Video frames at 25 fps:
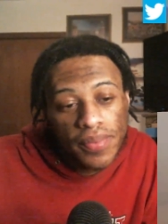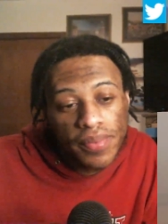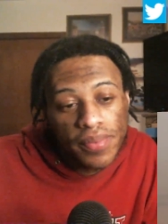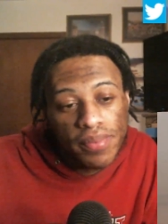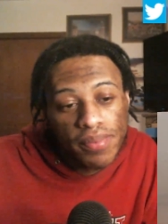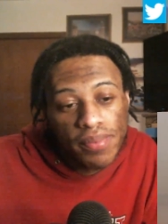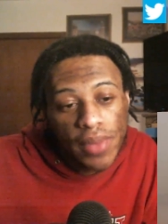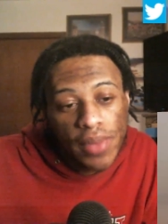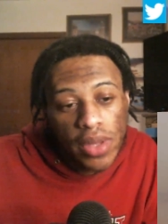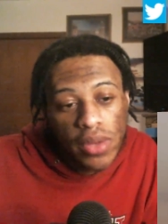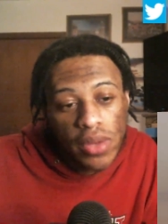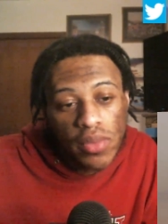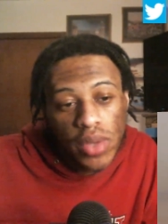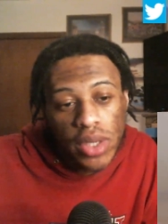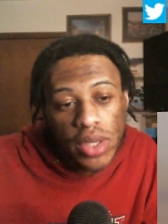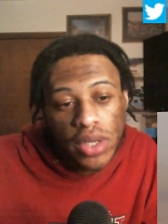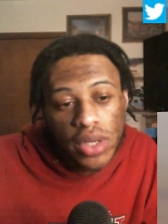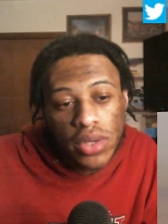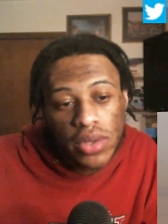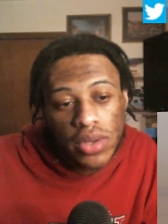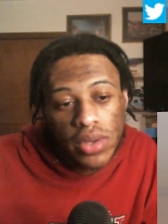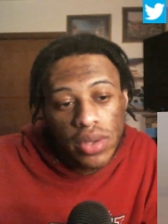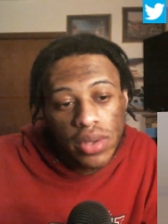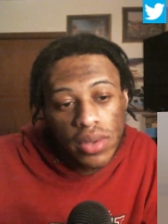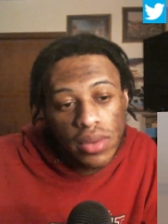Just want
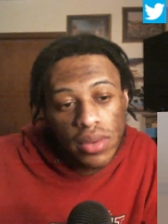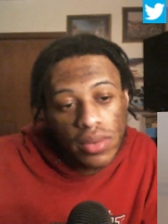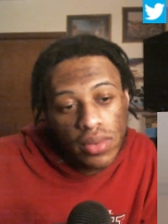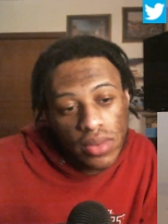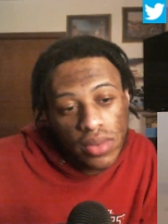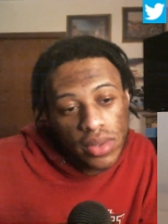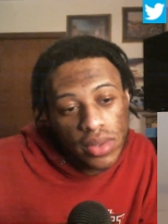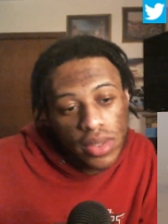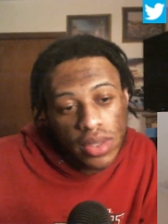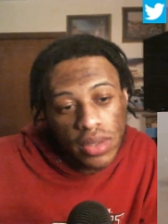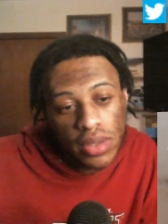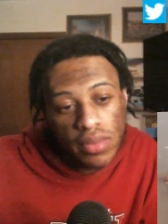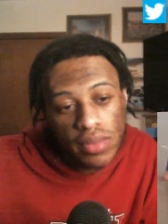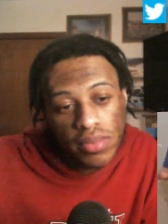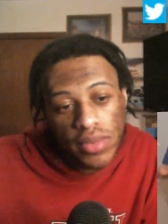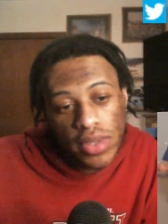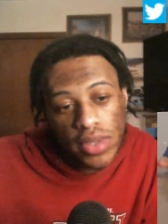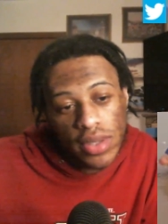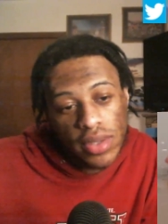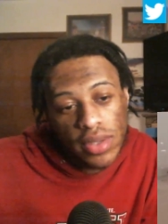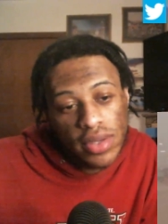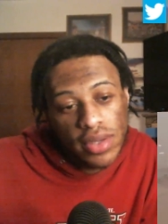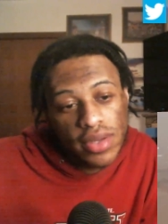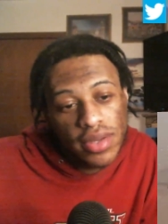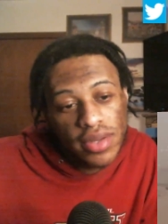to do
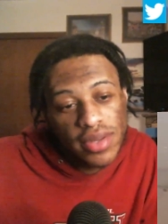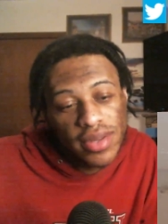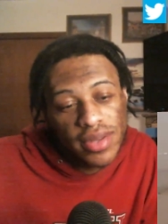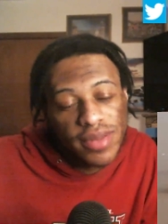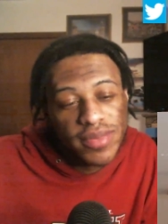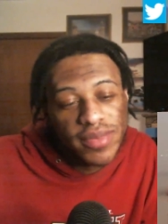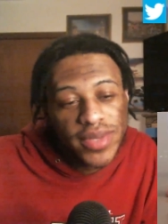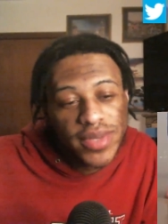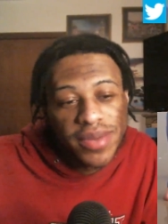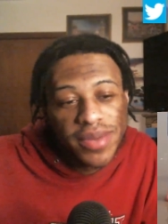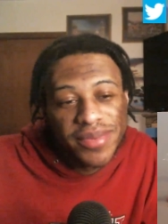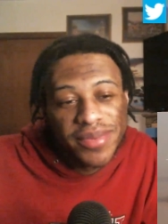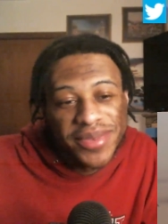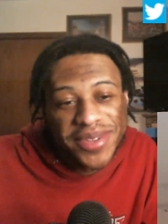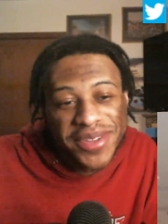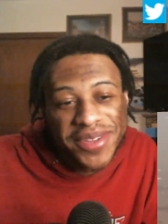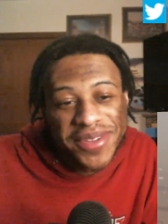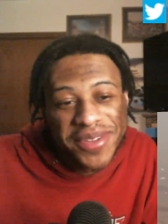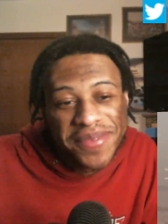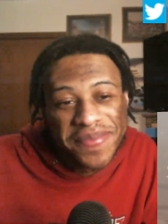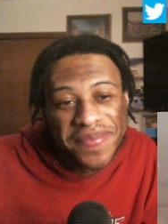it. What's up on it?